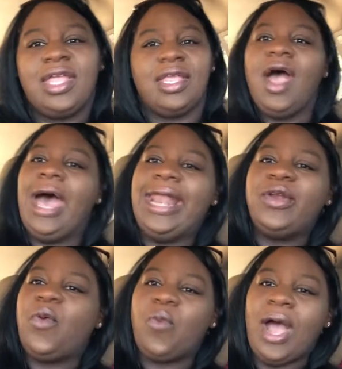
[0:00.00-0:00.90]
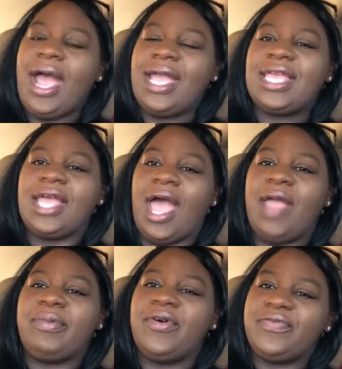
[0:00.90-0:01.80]
Y'all, I don't know why I get
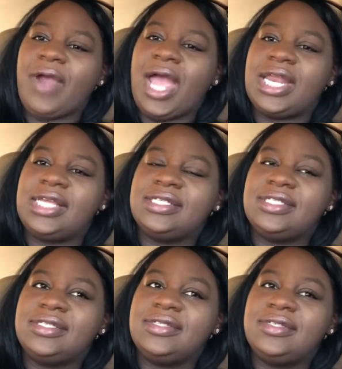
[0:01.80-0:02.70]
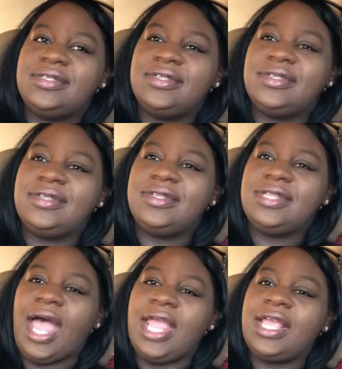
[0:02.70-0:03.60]
hype on Fridays.
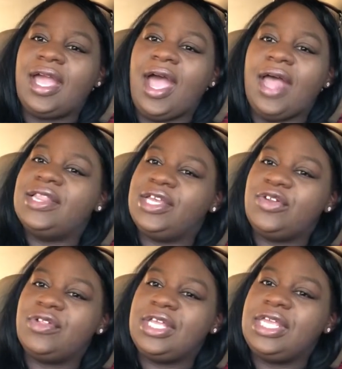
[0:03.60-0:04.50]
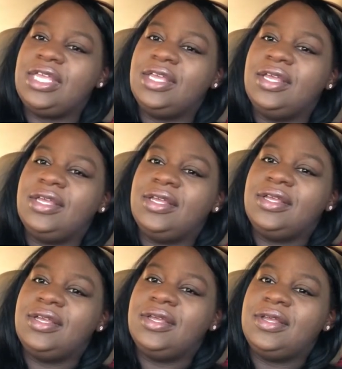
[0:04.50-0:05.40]
Like, I literally
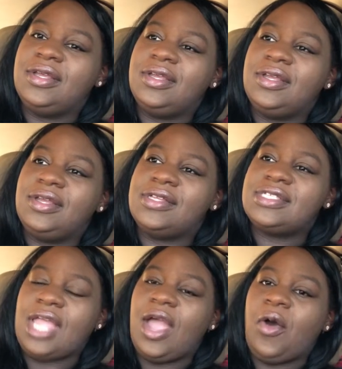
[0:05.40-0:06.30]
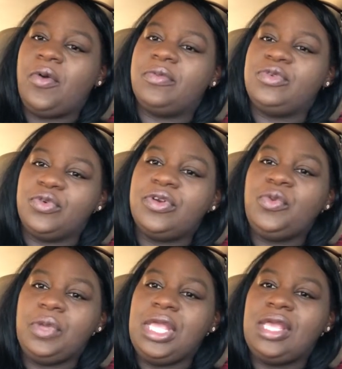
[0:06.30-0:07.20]
stay home during the
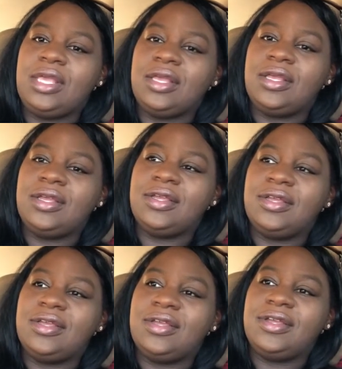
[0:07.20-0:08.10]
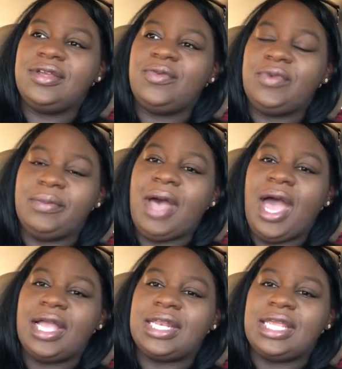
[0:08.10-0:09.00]
week with
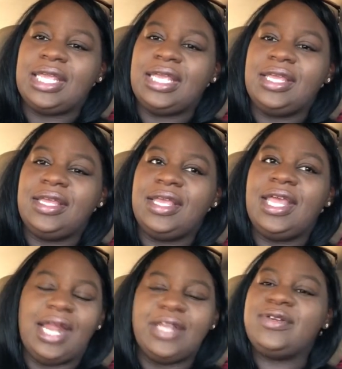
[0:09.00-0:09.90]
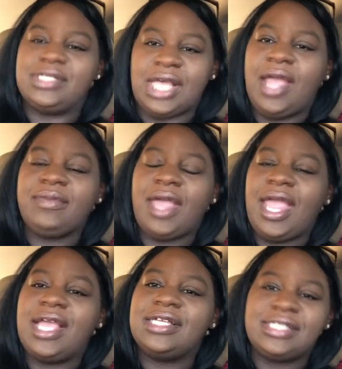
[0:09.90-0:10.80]
Mahogany. And I do the same
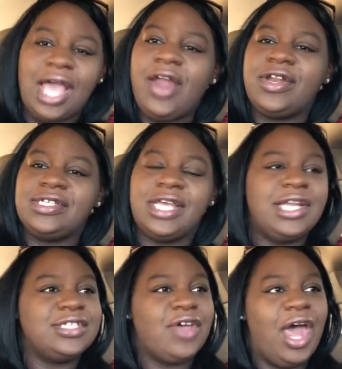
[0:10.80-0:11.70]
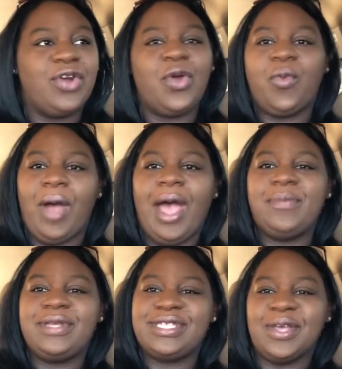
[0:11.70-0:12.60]
thing Saturday, Sunday. So I don't know why I
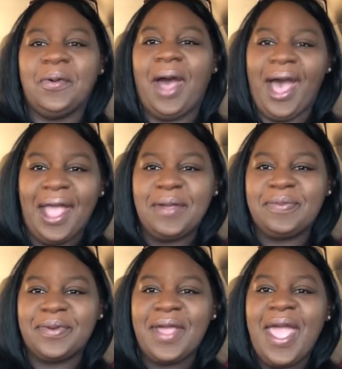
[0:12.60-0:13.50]
be so hype